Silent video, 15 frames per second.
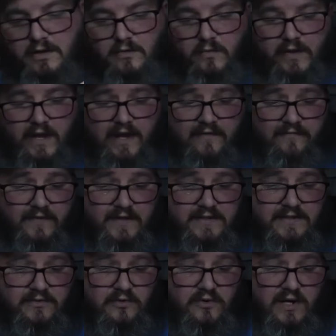we have
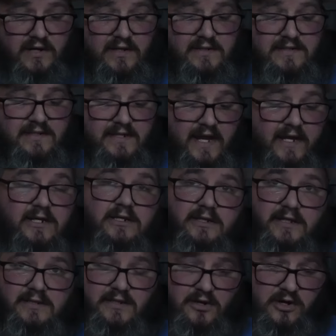this tool. Now
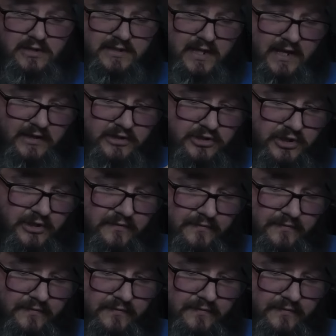this costs extra.